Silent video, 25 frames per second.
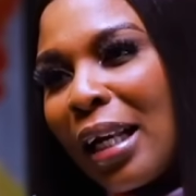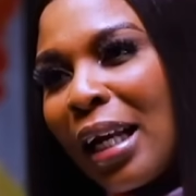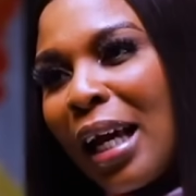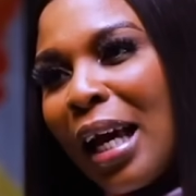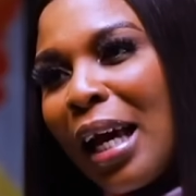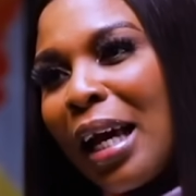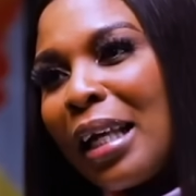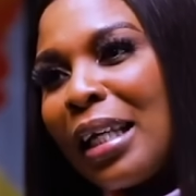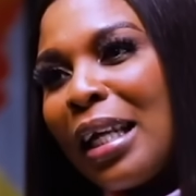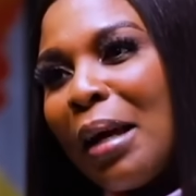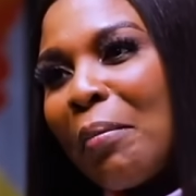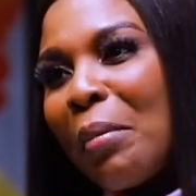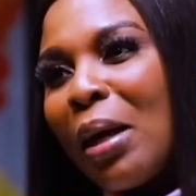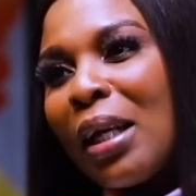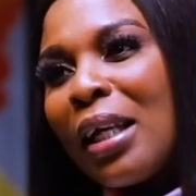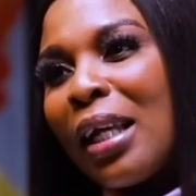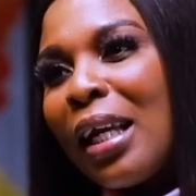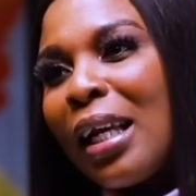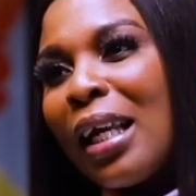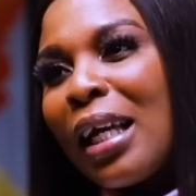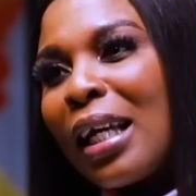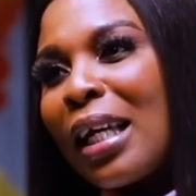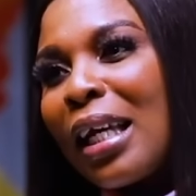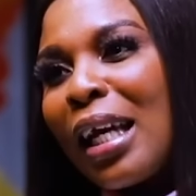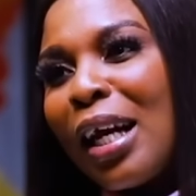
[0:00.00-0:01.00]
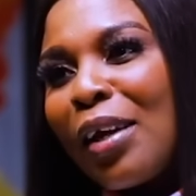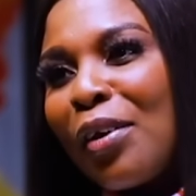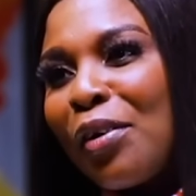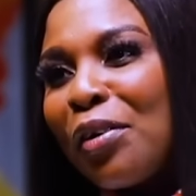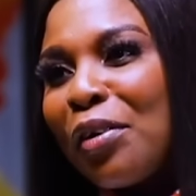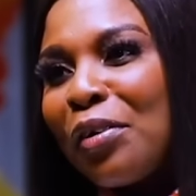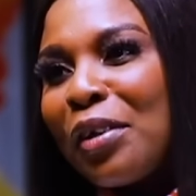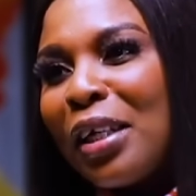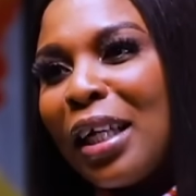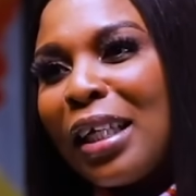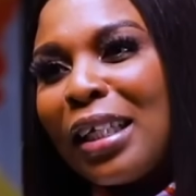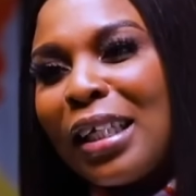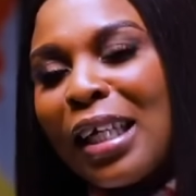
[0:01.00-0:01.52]
And then Adeleke and
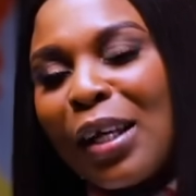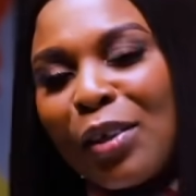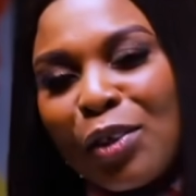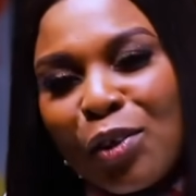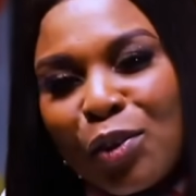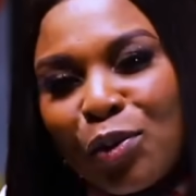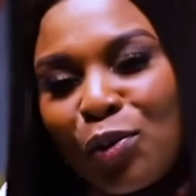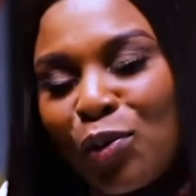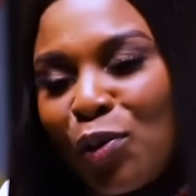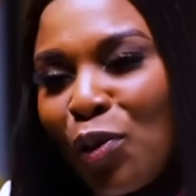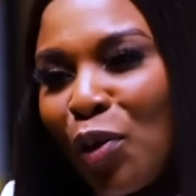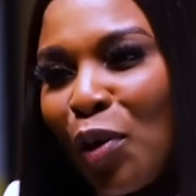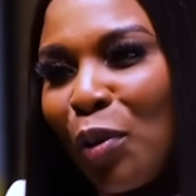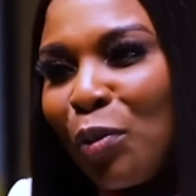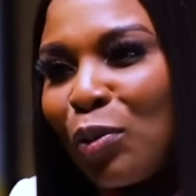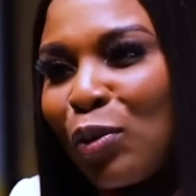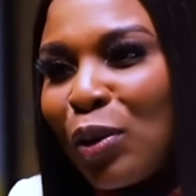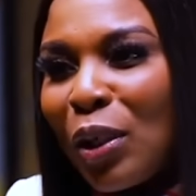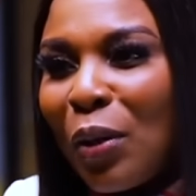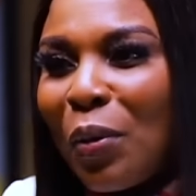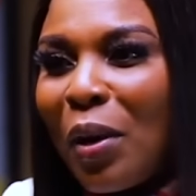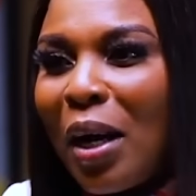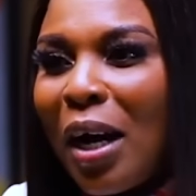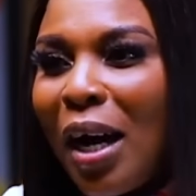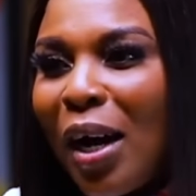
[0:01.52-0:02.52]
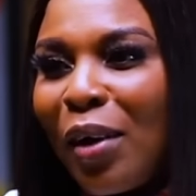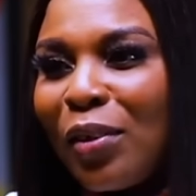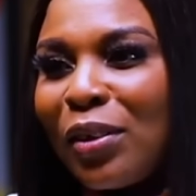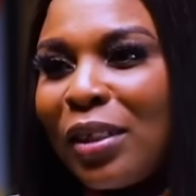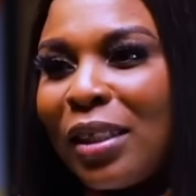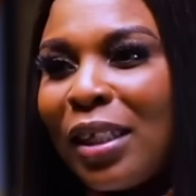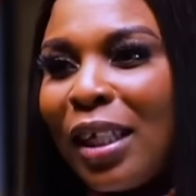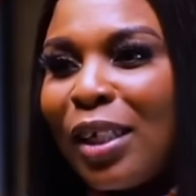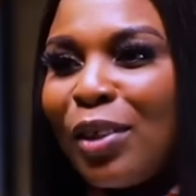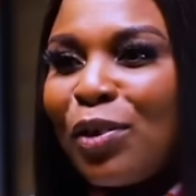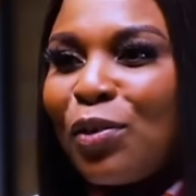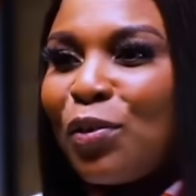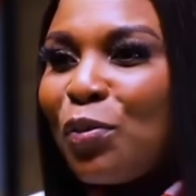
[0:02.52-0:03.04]
all of them, they used to come to our house
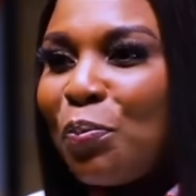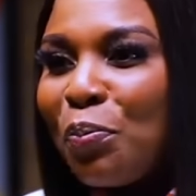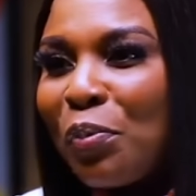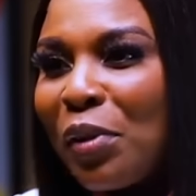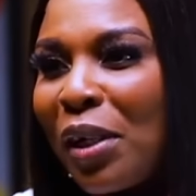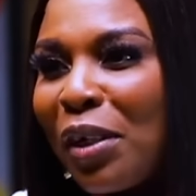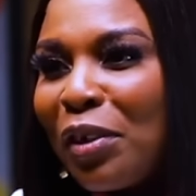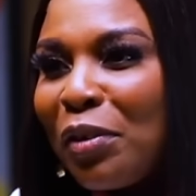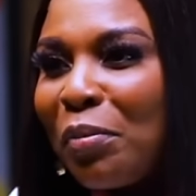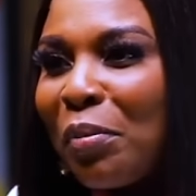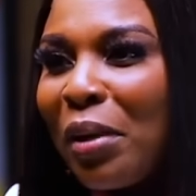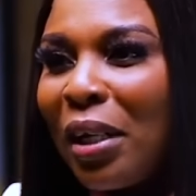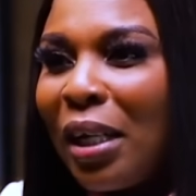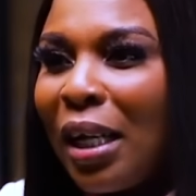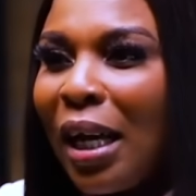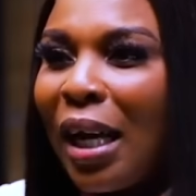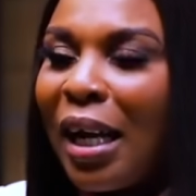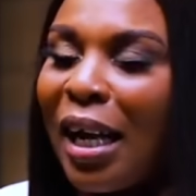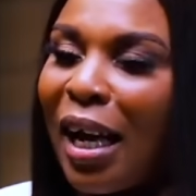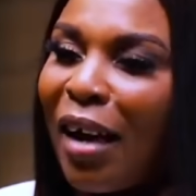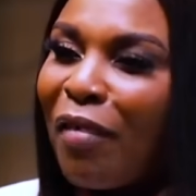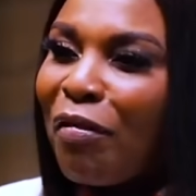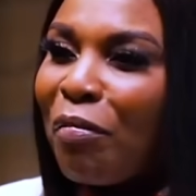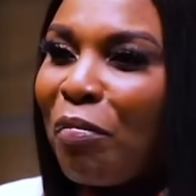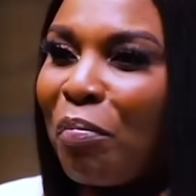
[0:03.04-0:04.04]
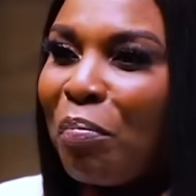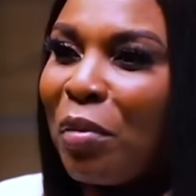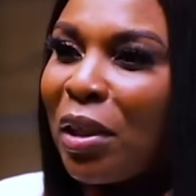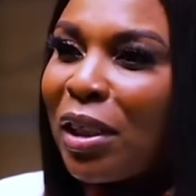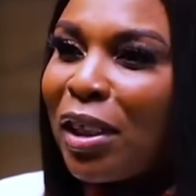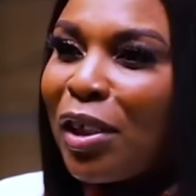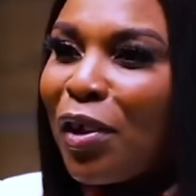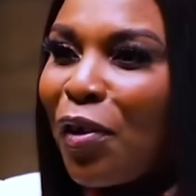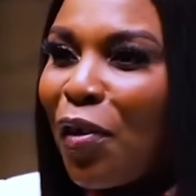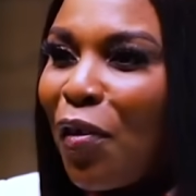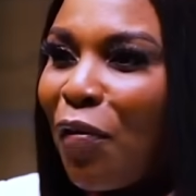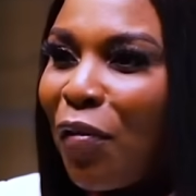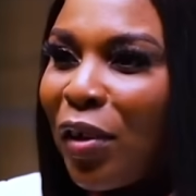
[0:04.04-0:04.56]
then to play with my dad, have
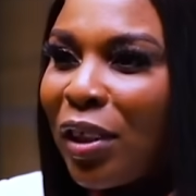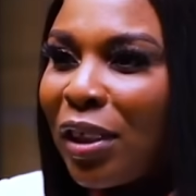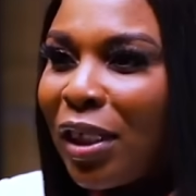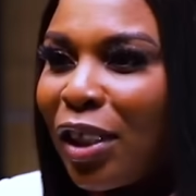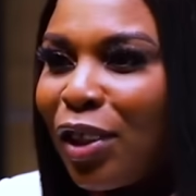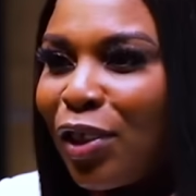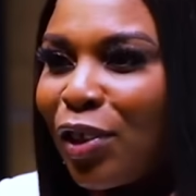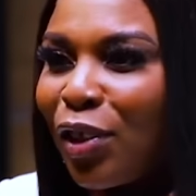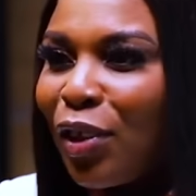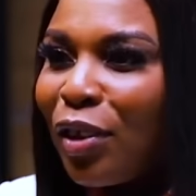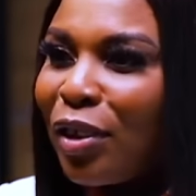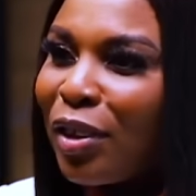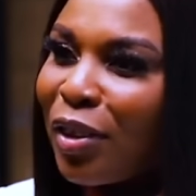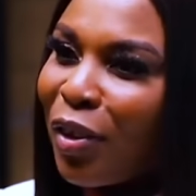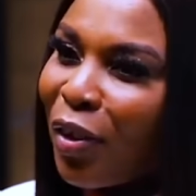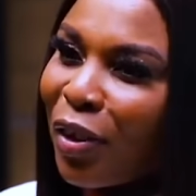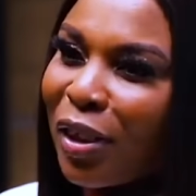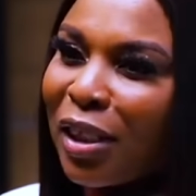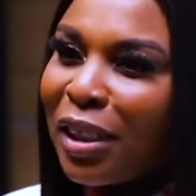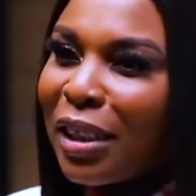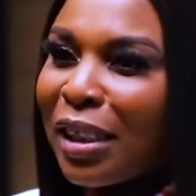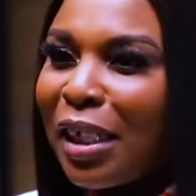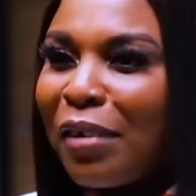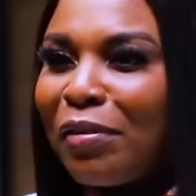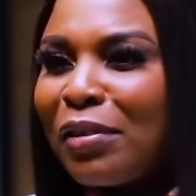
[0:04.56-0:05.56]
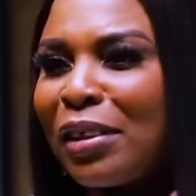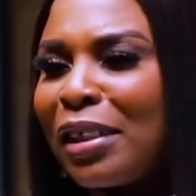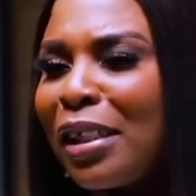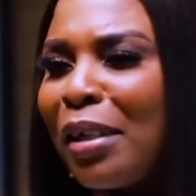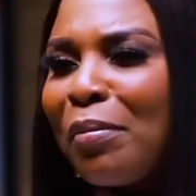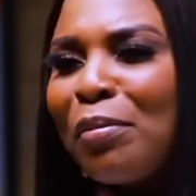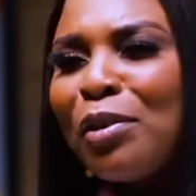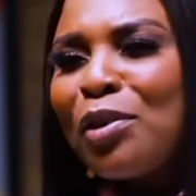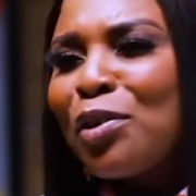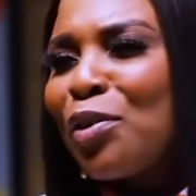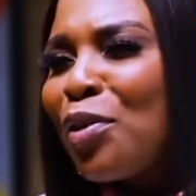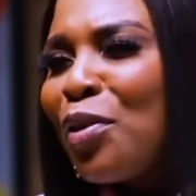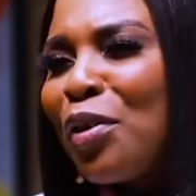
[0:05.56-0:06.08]
meeting conversations, all this
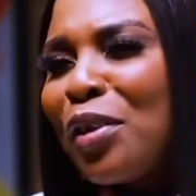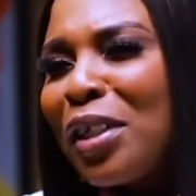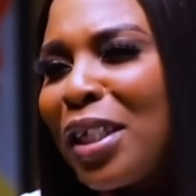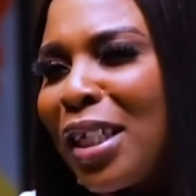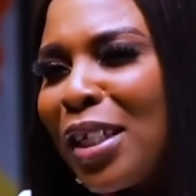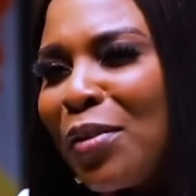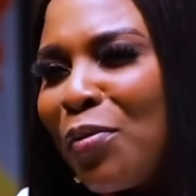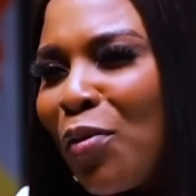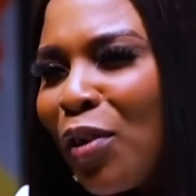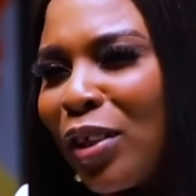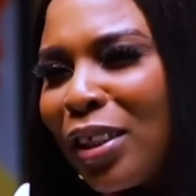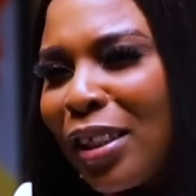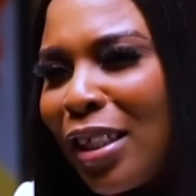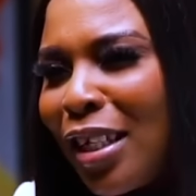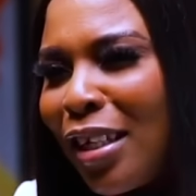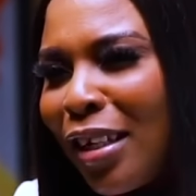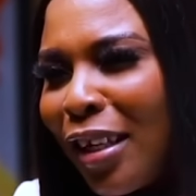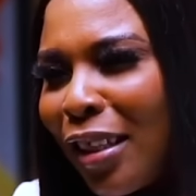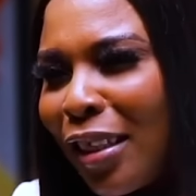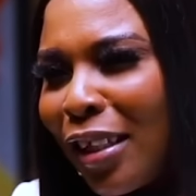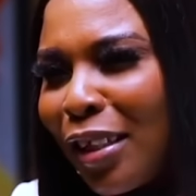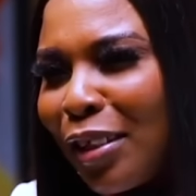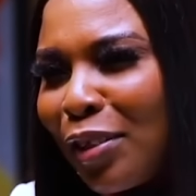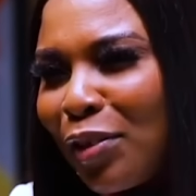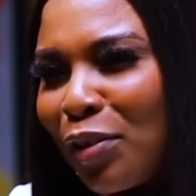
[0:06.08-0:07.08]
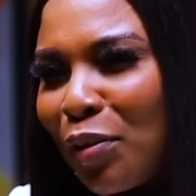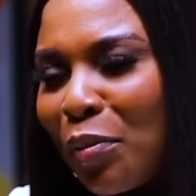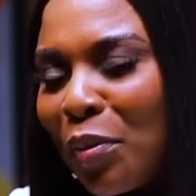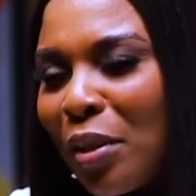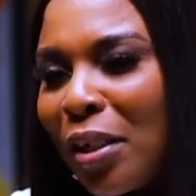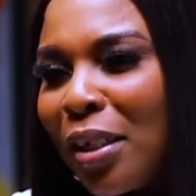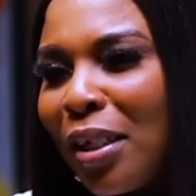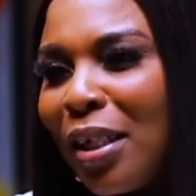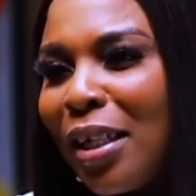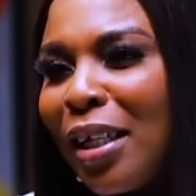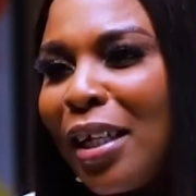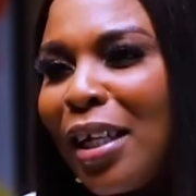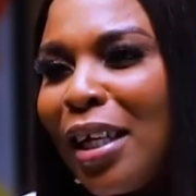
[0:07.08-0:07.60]
FCMB. So it wasn't nothing to
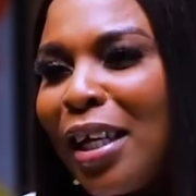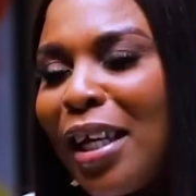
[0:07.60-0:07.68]
me.